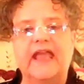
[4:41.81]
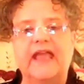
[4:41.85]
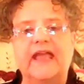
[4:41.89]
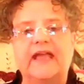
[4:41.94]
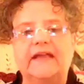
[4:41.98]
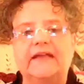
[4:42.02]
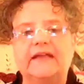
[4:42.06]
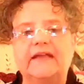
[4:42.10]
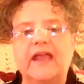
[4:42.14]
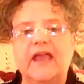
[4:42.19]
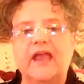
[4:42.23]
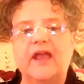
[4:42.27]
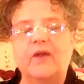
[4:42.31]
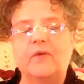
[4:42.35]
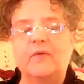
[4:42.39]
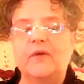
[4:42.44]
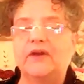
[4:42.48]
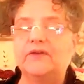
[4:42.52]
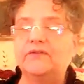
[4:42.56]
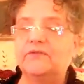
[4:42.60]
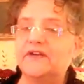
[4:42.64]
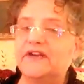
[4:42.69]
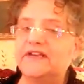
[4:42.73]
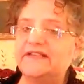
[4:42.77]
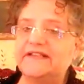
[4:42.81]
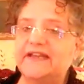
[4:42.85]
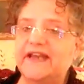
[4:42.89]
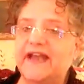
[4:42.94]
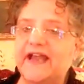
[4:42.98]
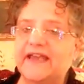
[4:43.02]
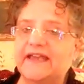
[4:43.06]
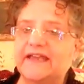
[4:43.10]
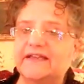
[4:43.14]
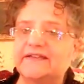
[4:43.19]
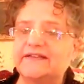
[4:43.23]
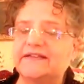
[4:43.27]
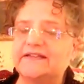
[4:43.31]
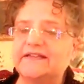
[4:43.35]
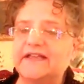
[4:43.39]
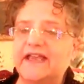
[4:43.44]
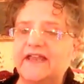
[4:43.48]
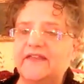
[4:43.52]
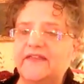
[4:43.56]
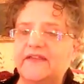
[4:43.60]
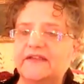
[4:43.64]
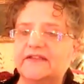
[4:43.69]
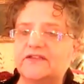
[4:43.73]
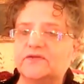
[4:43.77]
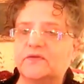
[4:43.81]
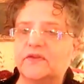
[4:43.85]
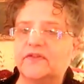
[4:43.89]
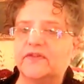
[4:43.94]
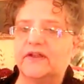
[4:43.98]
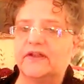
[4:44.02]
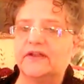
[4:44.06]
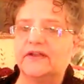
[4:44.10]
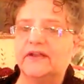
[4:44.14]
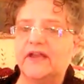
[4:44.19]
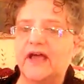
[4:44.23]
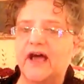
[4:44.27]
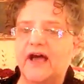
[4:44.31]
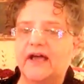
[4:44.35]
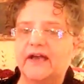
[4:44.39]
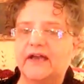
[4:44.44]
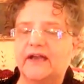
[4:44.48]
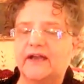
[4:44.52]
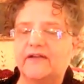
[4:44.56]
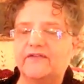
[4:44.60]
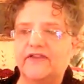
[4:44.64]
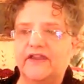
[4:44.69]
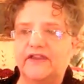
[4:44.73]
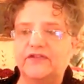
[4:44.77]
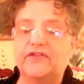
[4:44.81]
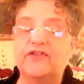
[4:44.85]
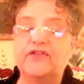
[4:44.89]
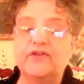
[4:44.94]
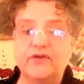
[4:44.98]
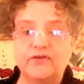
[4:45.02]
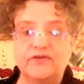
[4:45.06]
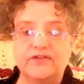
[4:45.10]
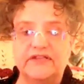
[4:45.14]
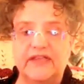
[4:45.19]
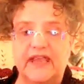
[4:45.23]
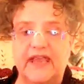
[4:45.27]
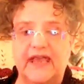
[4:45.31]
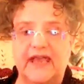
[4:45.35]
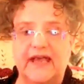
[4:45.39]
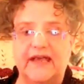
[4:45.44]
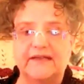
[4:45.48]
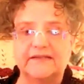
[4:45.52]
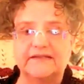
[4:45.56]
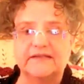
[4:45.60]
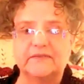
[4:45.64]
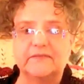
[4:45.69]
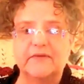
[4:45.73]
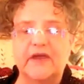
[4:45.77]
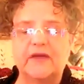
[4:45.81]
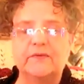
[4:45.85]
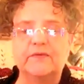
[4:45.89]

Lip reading: And one reason I can say this with a lot of enthusiasm,